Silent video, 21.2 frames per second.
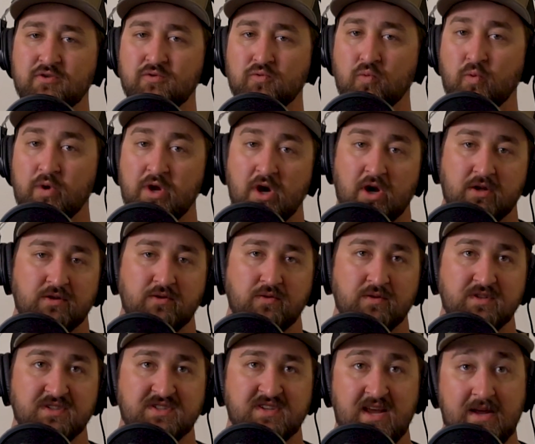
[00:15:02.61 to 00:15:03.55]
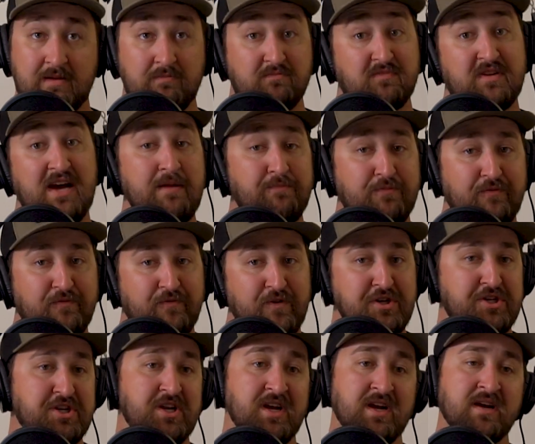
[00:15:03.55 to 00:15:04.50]
who we all do the same type of
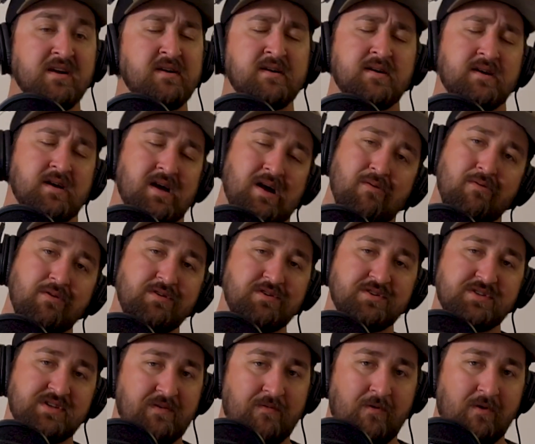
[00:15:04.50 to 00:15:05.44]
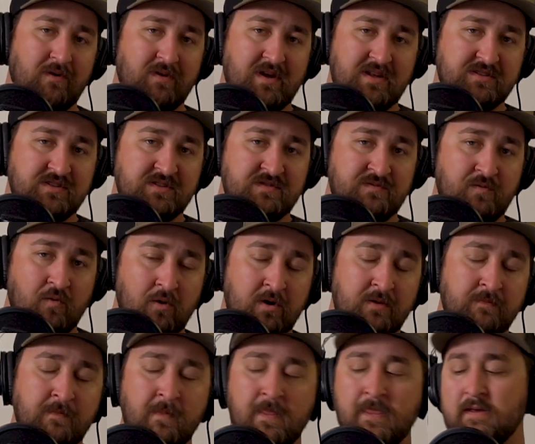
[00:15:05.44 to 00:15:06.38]
fishing, we're using different lenses for
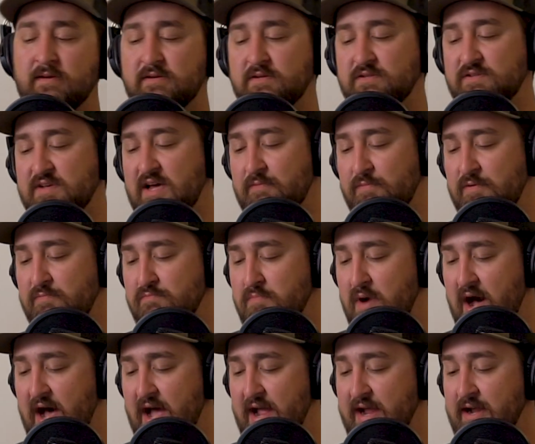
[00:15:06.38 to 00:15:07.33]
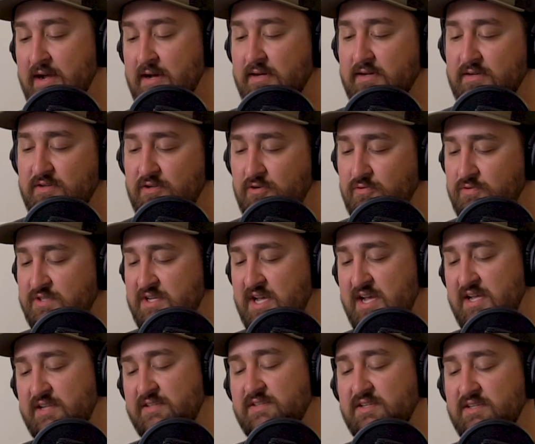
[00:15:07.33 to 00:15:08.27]
it. So that'll be my two
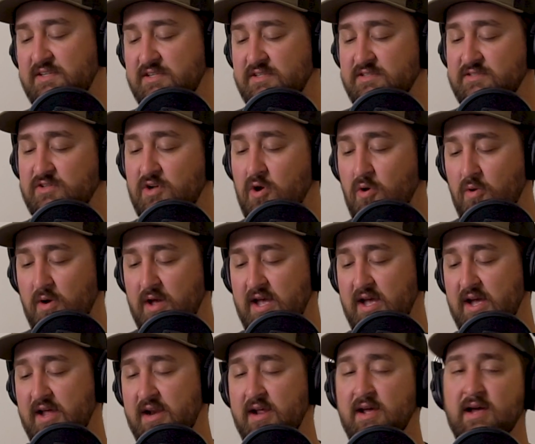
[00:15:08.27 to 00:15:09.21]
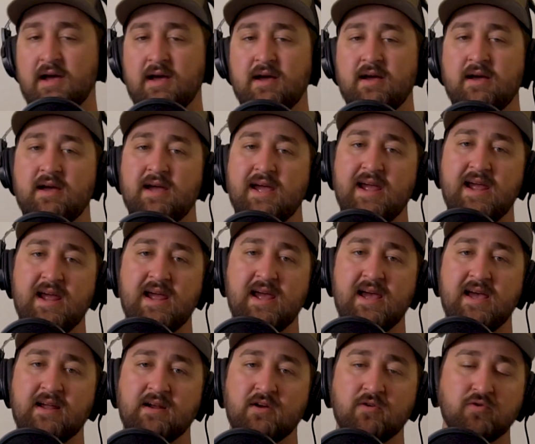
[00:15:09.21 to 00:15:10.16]
cents, is go ahead
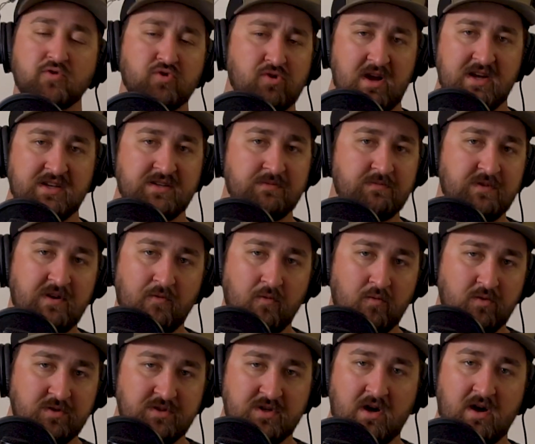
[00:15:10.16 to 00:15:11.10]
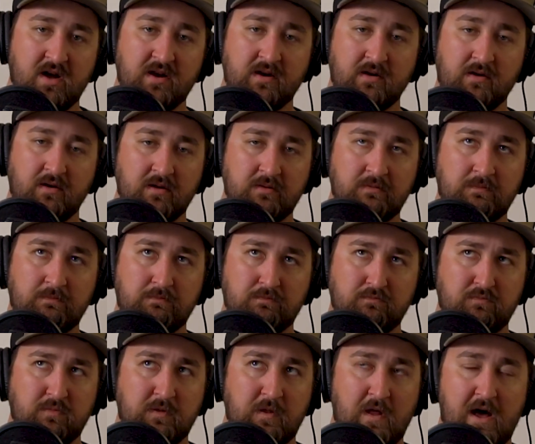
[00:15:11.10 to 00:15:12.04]
and go try some different ones on. A
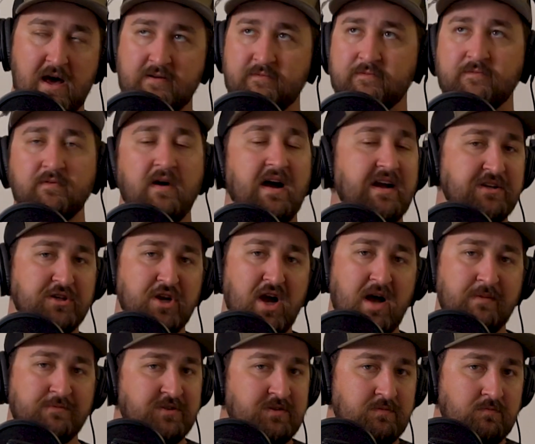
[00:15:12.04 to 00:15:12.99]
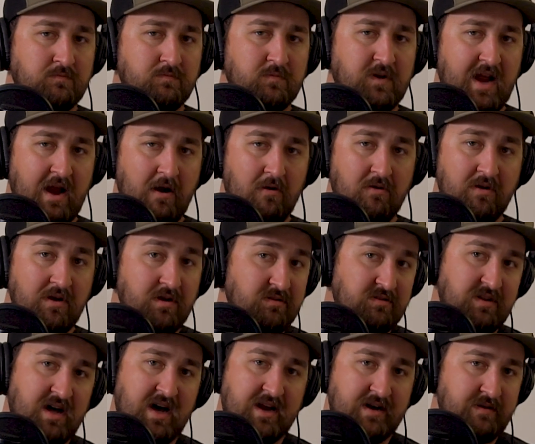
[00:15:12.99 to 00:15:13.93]
lot of fly shops carry a
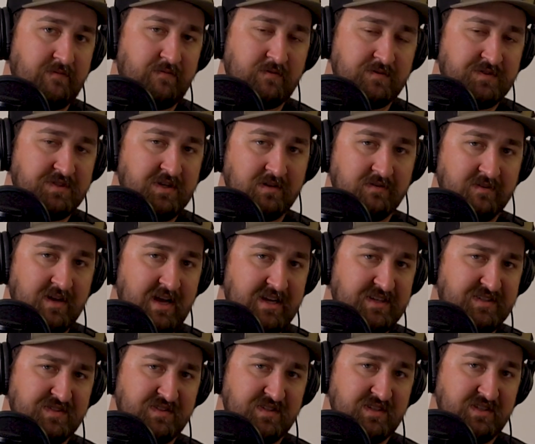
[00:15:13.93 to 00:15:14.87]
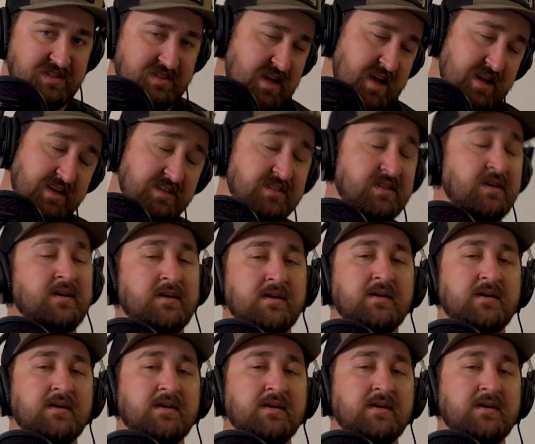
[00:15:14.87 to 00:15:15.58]
lot of different sunglasses these days,